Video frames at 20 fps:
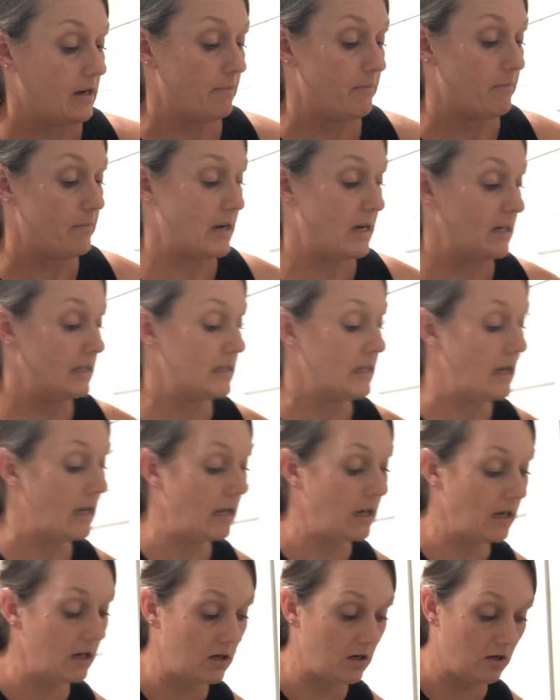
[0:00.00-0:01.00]
My
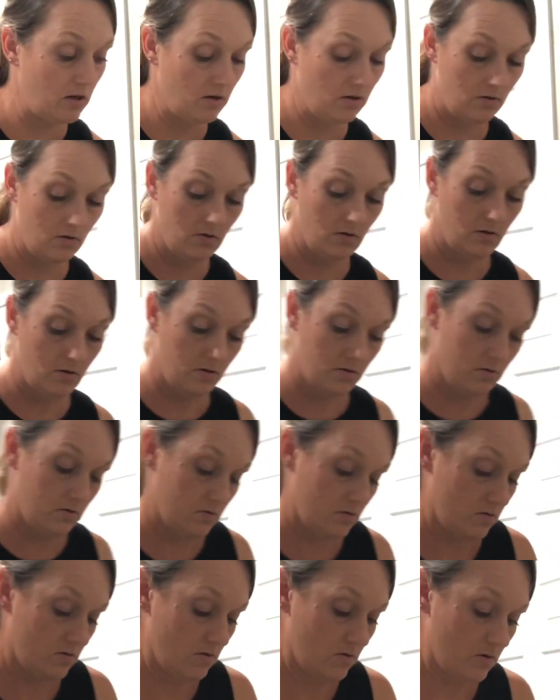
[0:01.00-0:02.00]
tank
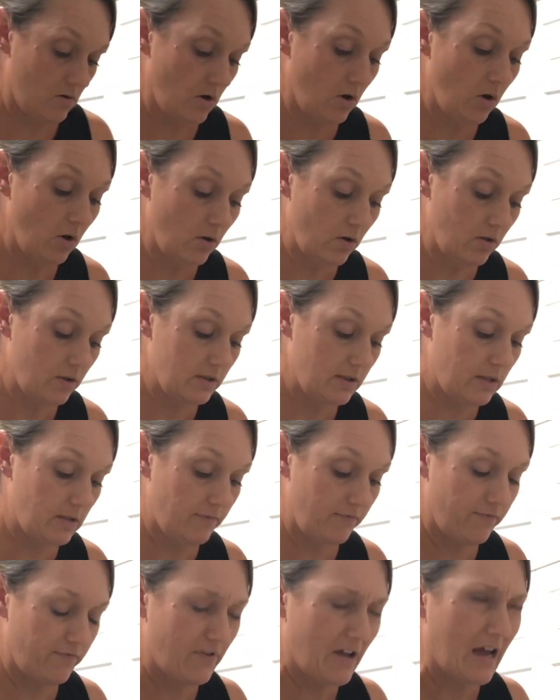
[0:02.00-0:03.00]
holds
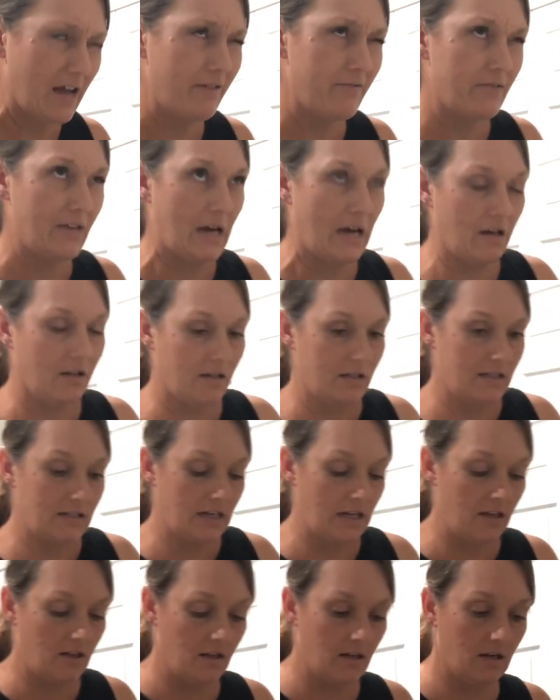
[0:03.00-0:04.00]
5 gallons,
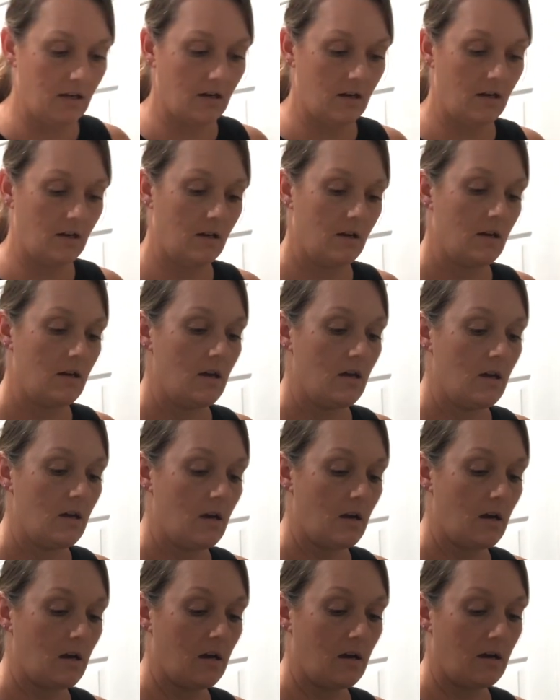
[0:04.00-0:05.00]
I think,
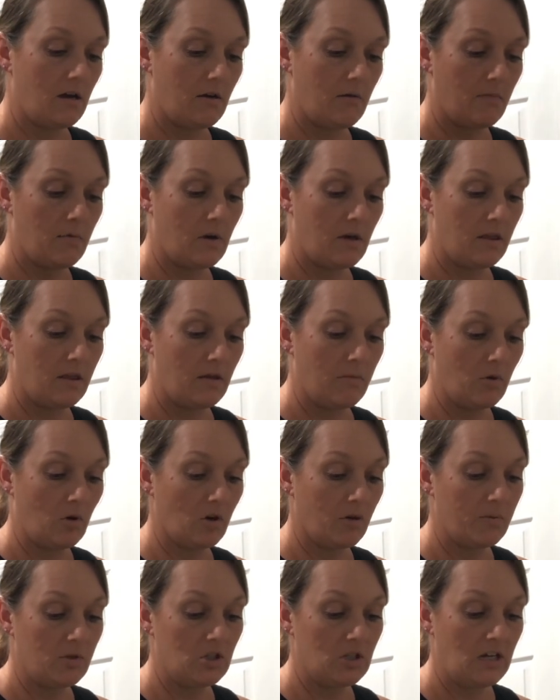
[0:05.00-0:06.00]
on the
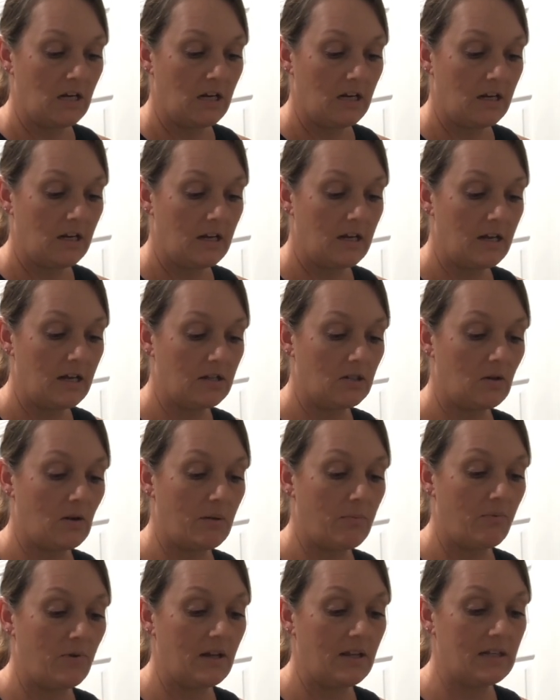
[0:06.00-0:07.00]
milk machine. So I
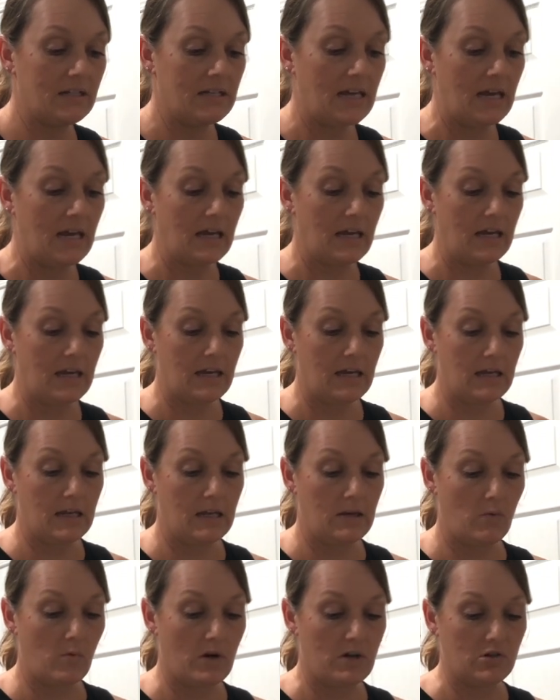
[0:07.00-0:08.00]
bring the tank
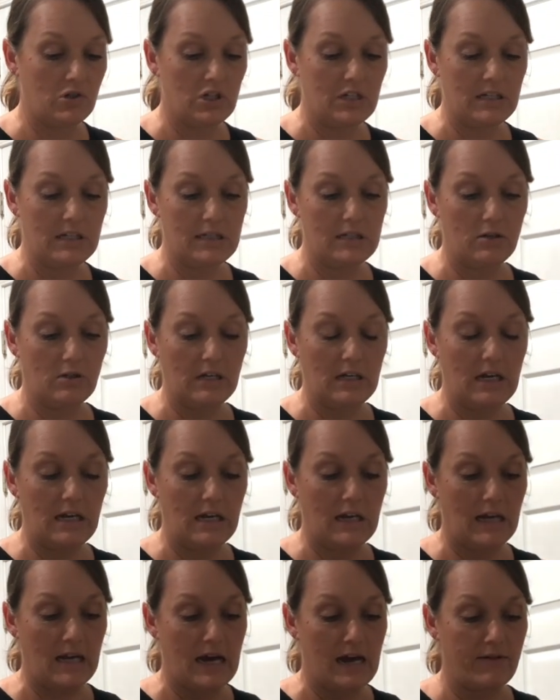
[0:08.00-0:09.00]
in while she's still
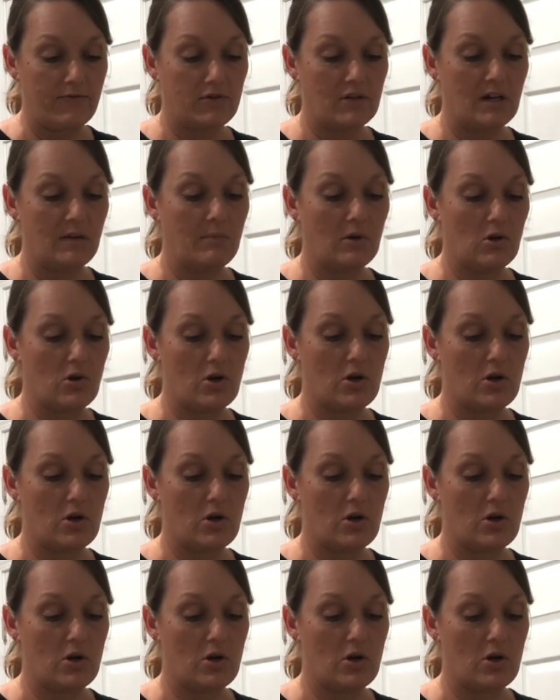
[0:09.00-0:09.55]
eating after I milk